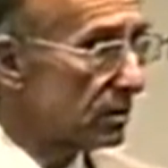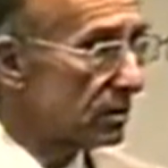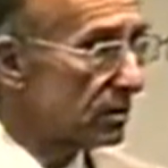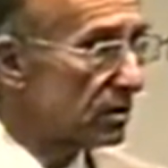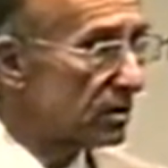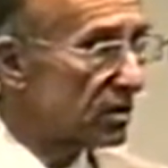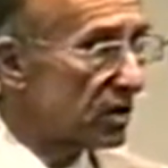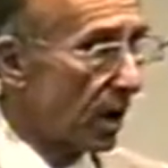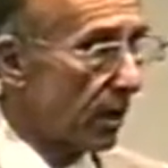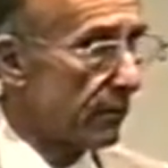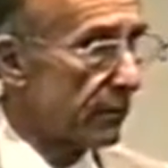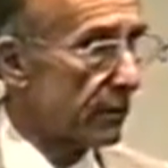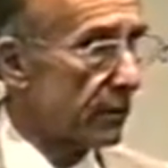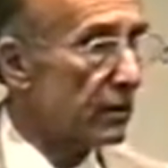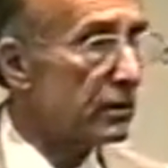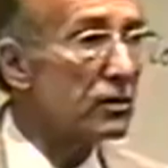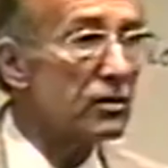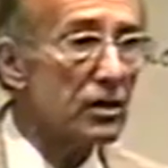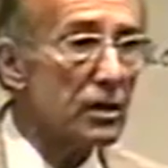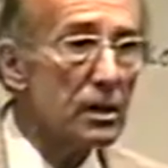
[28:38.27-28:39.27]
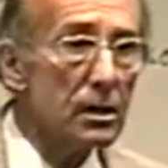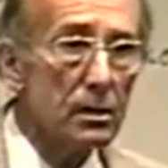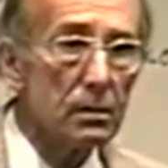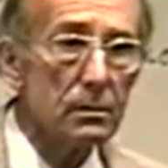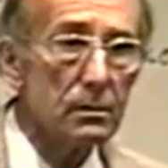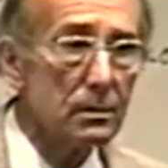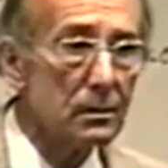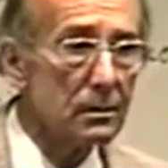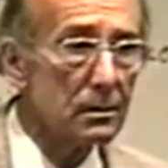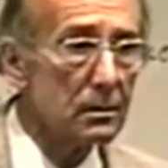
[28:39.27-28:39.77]
sovereignty
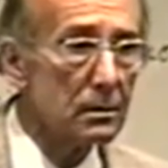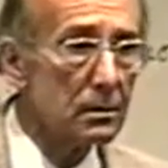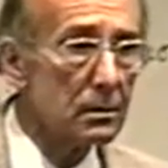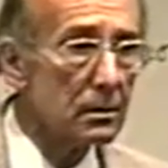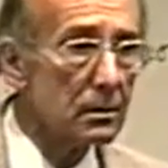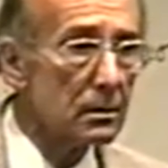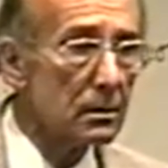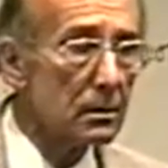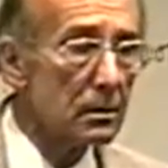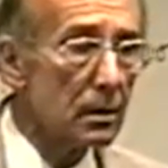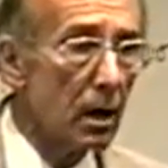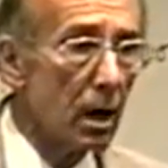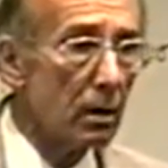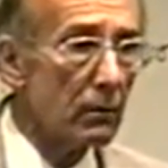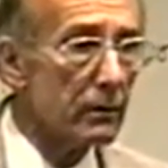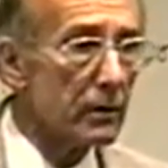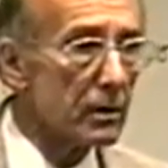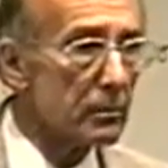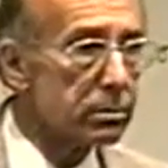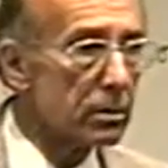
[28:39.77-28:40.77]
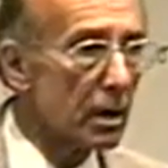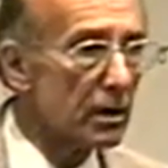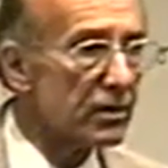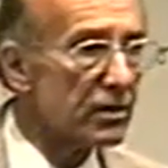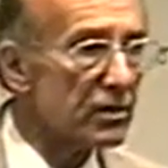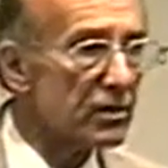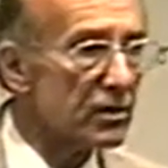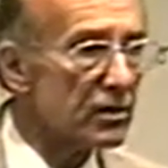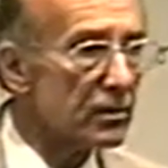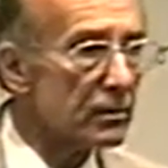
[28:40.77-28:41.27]
over the
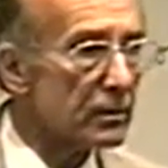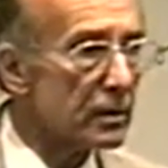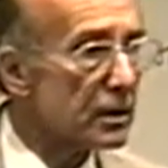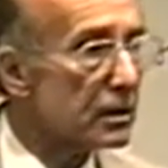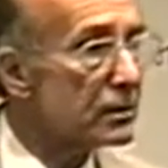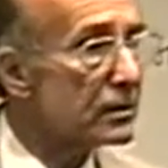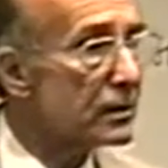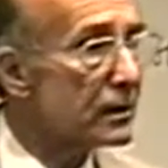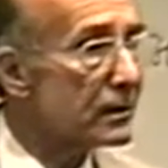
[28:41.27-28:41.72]
processes of nature.